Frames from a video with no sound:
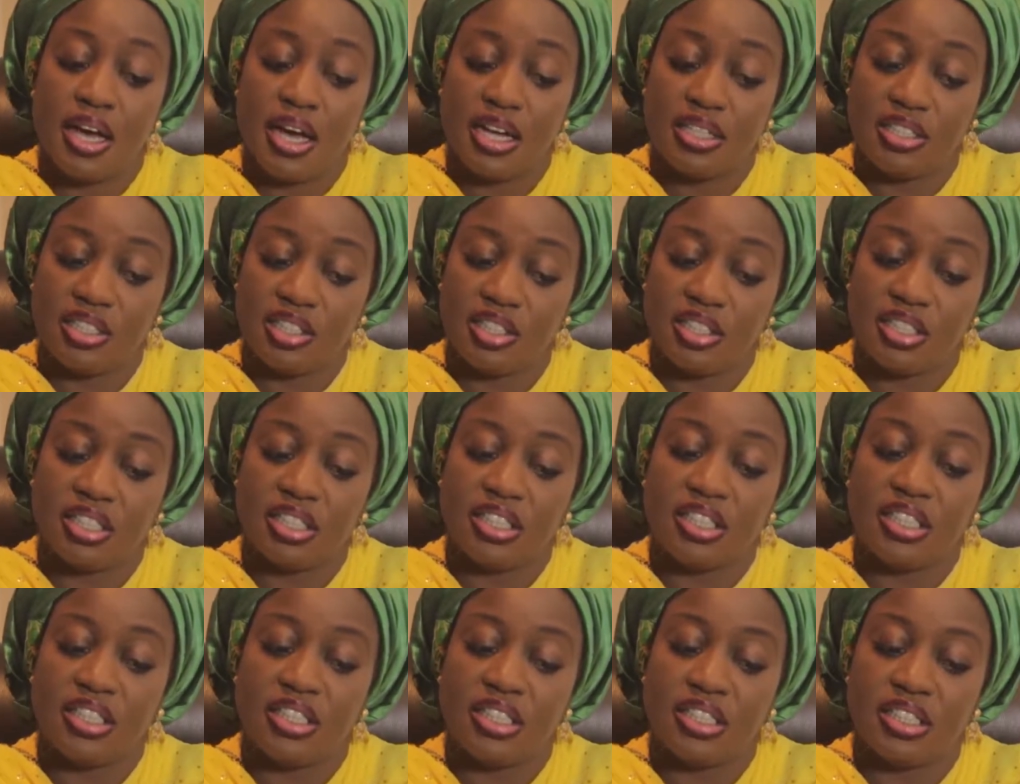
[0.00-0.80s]

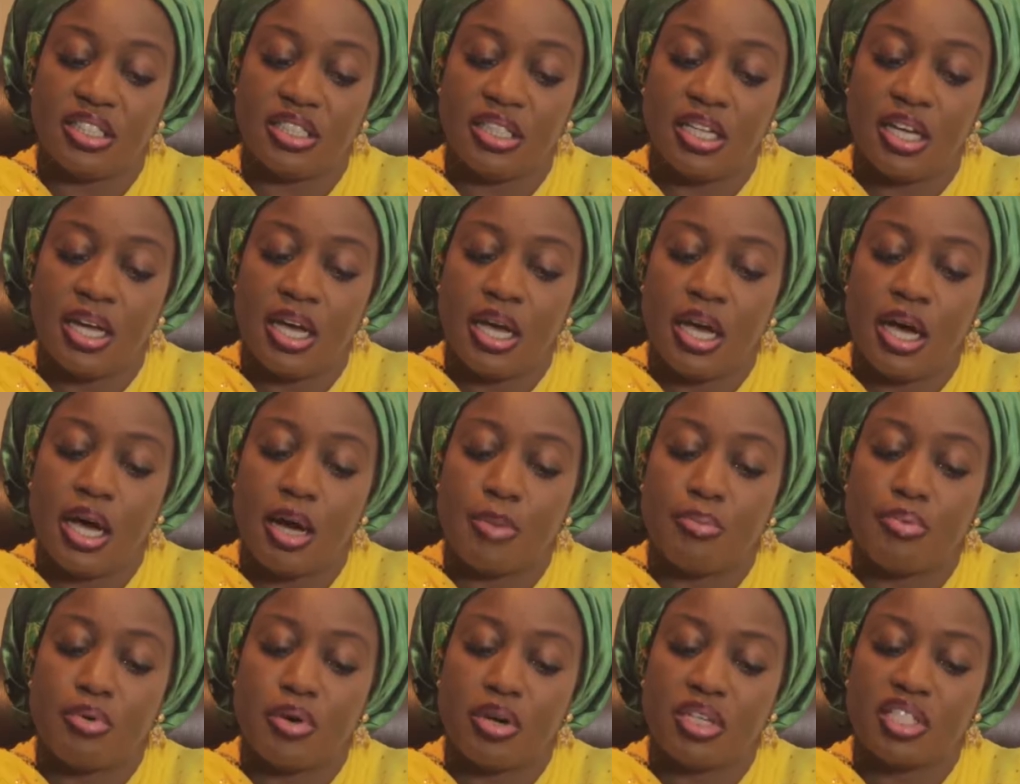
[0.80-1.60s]
Additionally,
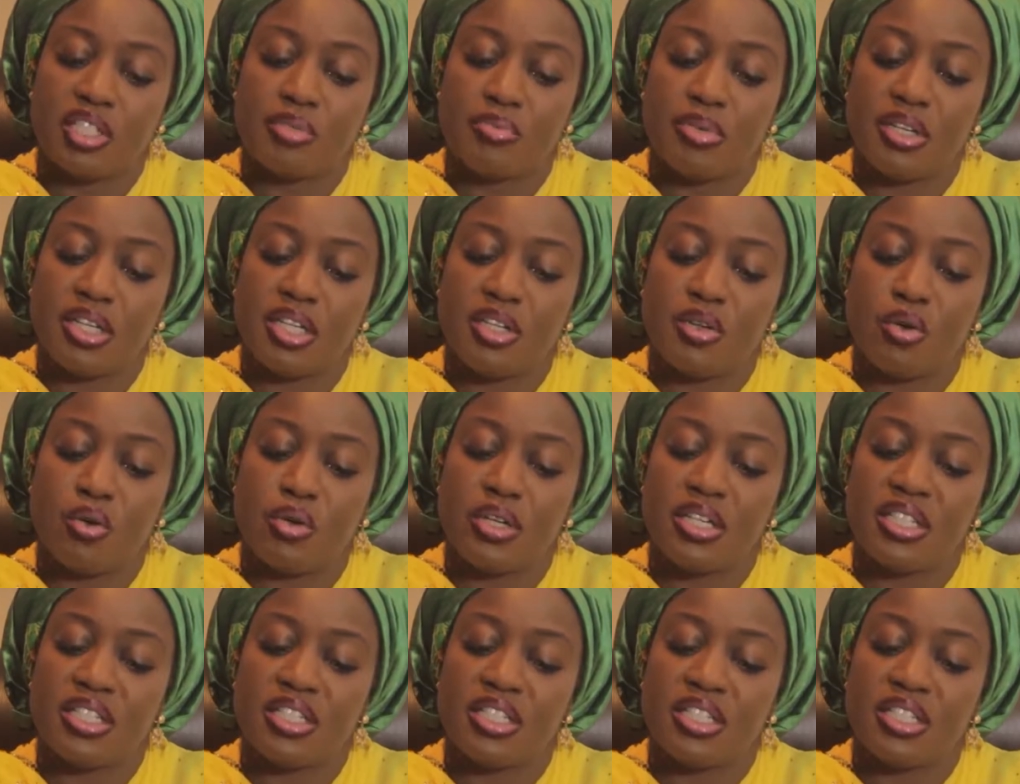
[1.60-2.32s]
approximately only